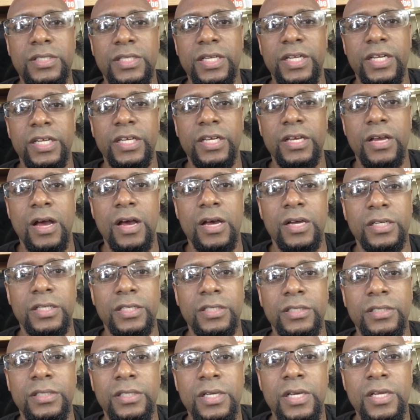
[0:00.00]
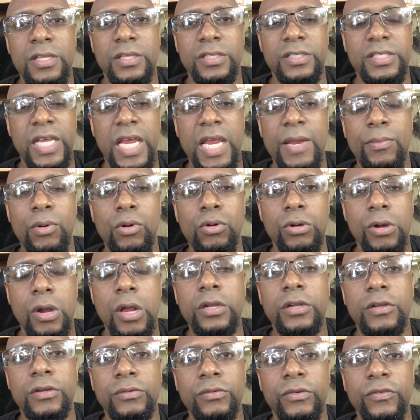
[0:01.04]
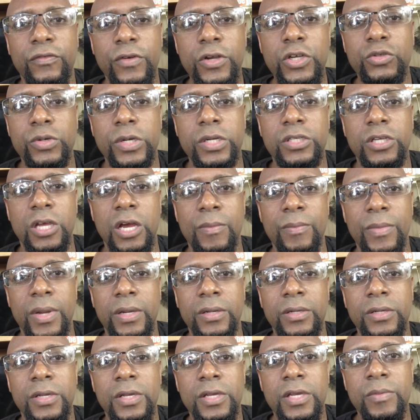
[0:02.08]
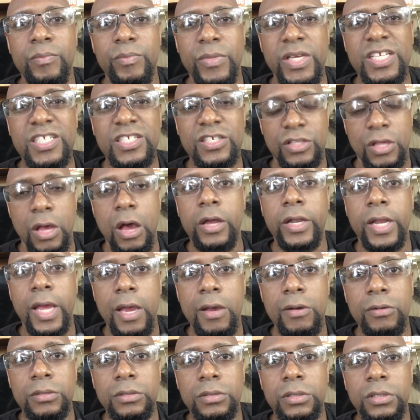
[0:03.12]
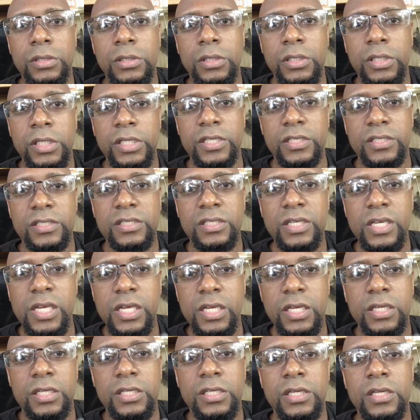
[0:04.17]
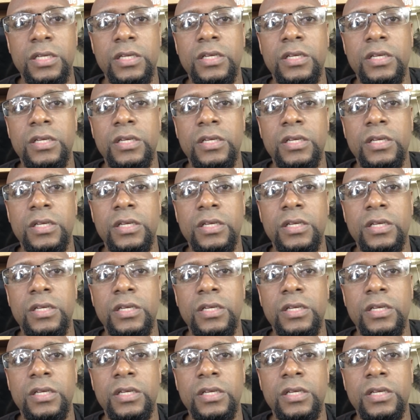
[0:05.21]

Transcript: sitting on the table or on the refrigerator talking about, meat's thawed out in the sink.